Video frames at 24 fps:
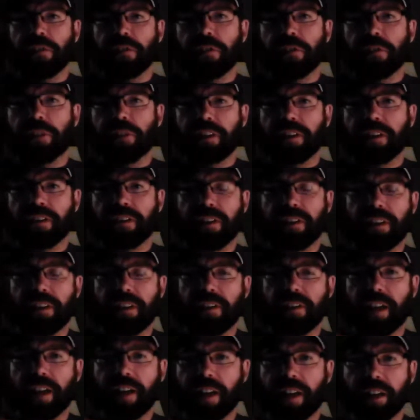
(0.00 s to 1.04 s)
starts, and then you
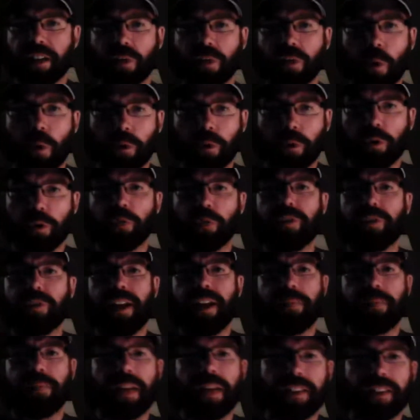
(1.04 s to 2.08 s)
get this whole new fan
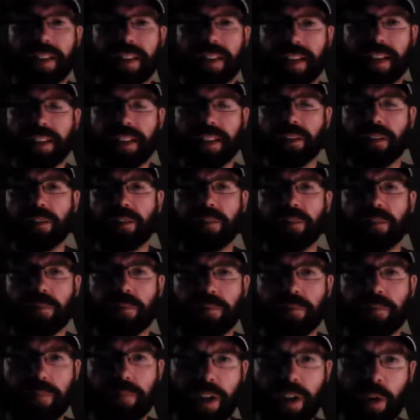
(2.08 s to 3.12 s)
base that gets,
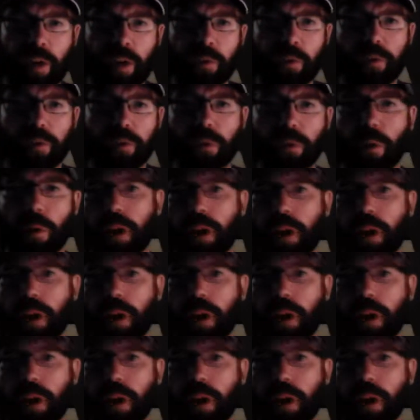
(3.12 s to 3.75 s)
a